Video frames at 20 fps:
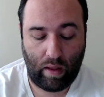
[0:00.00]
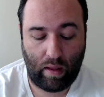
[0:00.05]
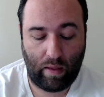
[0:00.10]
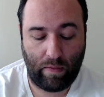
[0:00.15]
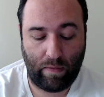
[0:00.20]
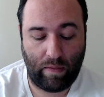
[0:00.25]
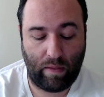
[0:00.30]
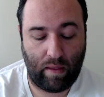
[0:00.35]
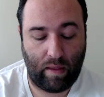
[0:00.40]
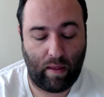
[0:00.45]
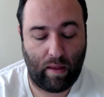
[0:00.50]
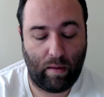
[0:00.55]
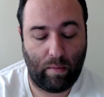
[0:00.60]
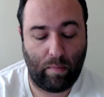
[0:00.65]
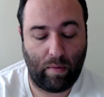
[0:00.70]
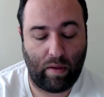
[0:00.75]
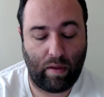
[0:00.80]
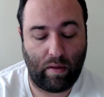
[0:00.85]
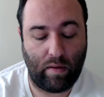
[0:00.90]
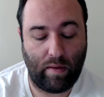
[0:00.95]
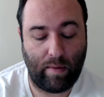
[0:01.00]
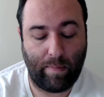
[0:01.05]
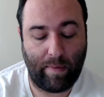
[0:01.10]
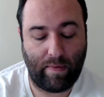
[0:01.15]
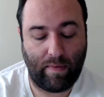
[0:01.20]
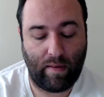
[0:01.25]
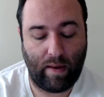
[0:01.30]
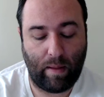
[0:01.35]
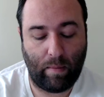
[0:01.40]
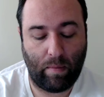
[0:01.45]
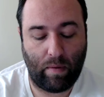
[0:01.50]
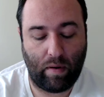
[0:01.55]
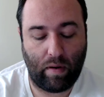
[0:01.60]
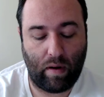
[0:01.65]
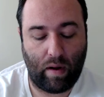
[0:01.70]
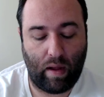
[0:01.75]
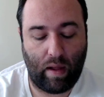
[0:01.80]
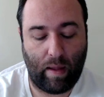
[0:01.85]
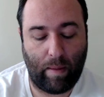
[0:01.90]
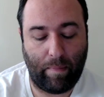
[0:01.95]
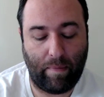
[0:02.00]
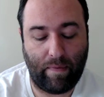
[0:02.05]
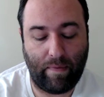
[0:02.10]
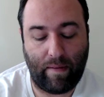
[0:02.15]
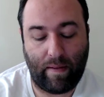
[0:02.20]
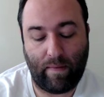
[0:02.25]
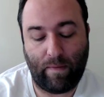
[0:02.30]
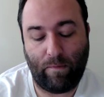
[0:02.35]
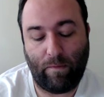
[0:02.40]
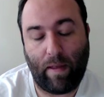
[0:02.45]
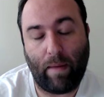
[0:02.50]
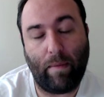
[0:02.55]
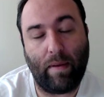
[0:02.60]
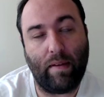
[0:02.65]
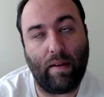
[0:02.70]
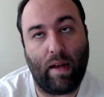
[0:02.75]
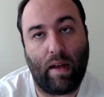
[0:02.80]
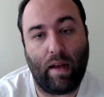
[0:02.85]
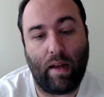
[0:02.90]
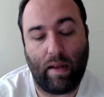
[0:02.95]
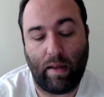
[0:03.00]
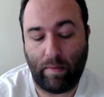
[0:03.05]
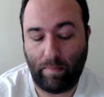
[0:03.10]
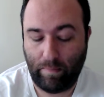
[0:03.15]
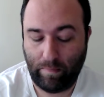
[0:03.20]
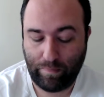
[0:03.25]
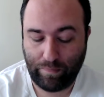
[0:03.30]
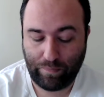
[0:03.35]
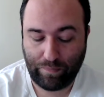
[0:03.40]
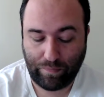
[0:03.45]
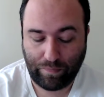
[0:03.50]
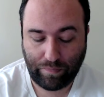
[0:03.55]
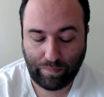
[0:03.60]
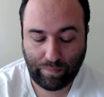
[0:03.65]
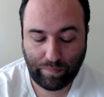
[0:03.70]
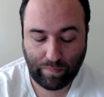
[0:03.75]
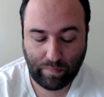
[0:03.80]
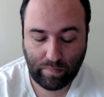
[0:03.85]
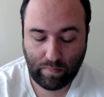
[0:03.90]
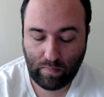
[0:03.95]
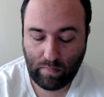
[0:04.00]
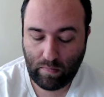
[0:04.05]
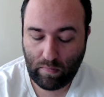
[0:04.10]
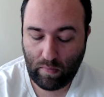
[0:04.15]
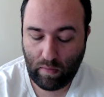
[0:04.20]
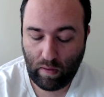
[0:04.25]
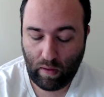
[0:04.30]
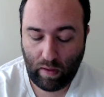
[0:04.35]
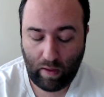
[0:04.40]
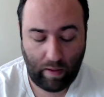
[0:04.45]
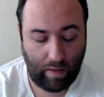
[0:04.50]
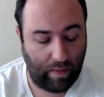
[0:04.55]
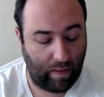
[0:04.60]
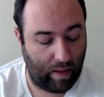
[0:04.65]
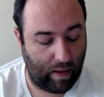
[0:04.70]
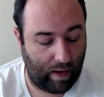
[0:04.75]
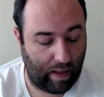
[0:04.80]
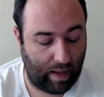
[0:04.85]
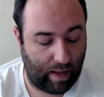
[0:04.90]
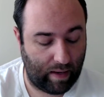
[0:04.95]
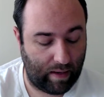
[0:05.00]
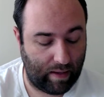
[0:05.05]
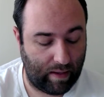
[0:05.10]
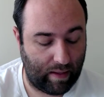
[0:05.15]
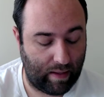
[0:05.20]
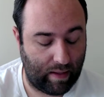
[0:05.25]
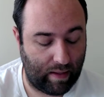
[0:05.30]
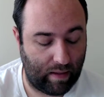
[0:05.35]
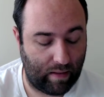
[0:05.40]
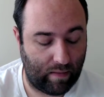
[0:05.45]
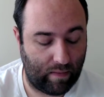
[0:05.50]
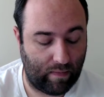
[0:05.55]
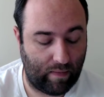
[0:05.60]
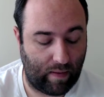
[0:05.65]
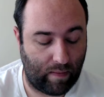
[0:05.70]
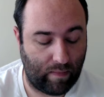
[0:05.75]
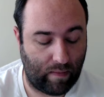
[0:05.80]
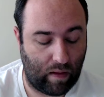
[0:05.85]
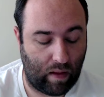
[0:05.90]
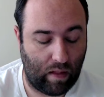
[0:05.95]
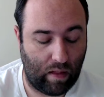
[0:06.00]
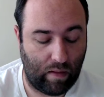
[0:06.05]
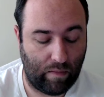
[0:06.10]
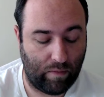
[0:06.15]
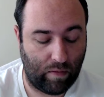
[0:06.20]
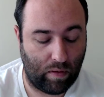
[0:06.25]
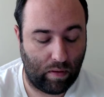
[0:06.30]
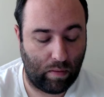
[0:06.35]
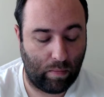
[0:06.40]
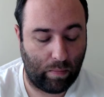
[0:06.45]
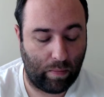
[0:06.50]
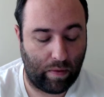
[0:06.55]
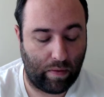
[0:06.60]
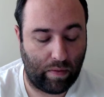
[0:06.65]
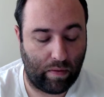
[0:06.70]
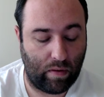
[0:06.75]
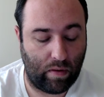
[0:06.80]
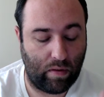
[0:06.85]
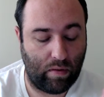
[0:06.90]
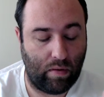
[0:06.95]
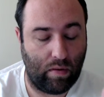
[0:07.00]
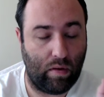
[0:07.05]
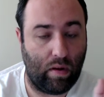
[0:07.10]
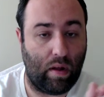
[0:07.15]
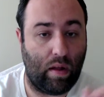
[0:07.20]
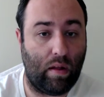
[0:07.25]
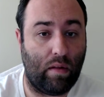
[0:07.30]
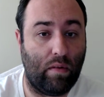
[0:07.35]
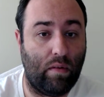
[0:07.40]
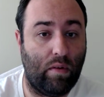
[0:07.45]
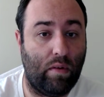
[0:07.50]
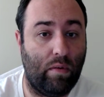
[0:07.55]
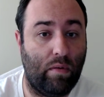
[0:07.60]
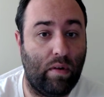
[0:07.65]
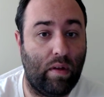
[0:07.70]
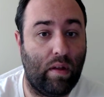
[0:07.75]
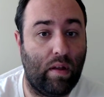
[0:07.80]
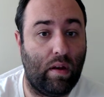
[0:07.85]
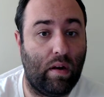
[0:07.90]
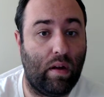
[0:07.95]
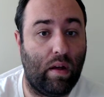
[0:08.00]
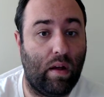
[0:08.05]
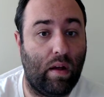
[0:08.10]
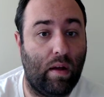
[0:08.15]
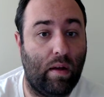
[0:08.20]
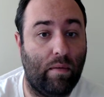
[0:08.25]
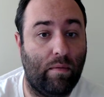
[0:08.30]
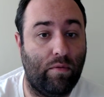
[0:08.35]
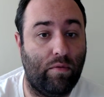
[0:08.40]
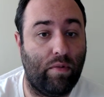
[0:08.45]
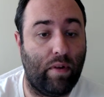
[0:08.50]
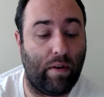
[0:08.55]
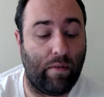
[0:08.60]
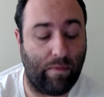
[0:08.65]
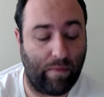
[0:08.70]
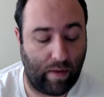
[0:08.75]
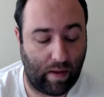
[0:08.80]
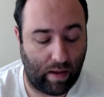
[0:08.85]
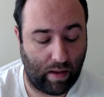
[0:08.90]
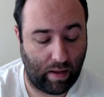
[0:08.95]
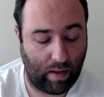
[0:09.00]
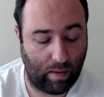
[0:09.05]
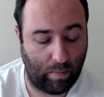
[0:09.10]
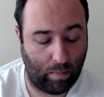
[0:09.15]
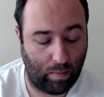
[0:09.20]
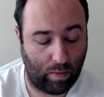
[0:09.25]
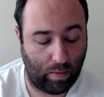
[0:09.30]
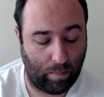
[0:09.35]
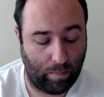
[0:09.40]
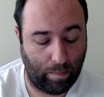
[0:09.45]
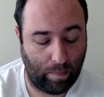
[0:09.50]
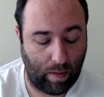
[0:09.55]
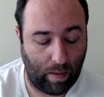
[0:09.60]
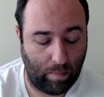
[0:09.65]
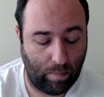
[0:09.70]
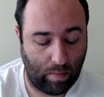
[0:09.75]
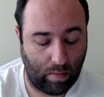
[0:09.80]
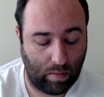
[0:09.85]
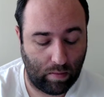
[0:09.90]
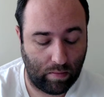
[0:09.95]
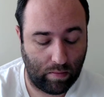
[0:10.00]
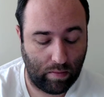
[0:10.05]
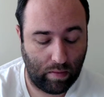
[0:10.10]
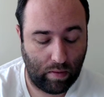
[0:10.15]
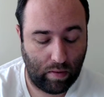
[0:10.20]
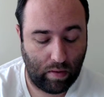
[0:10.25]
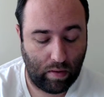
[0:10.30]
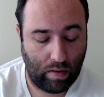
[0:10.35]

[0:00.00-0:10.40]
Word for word: And then we go to the present day where um, it's Lance family time. And then Andy saves Oliver when they're uh, doing, um, trying to find more people.